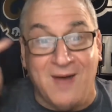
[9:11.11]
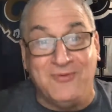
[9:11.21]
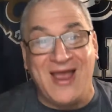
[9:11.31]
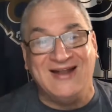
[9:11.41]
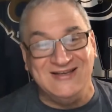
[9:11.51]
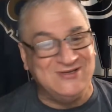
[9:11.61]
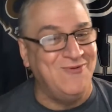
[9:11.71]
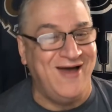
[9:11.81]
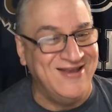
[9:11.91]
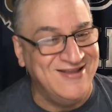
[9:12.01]
Practice
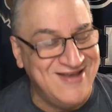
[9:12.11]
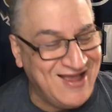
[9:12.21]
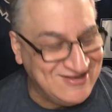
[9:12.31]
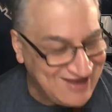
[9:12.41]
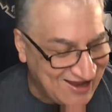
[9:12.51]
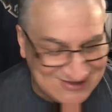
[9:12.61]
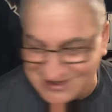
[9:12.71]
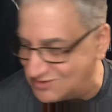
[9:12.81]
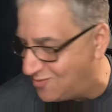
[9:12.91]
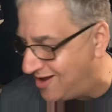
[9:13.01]
squad, not taxi
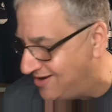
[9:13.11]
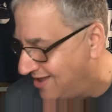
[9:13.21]
squad.